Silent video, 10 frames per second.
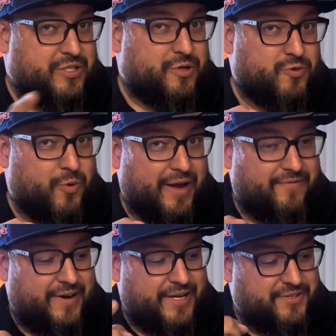to use
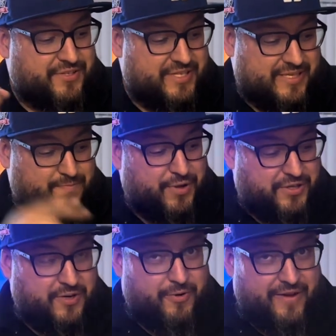Wi-Fi, so this is
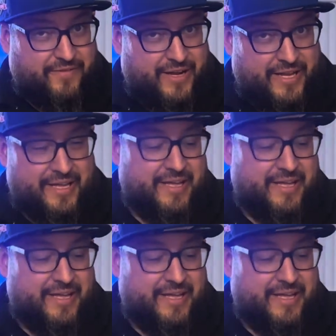built-in Wi-Fi,